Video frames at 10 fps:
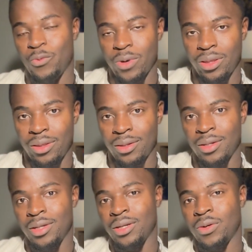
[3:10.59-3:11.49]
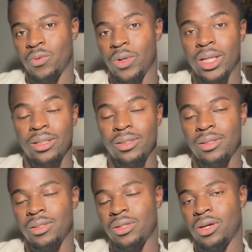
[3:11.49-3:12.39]
with what is.
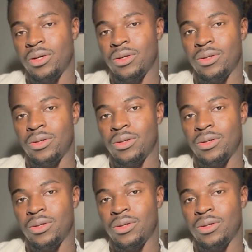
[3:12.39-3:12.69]
So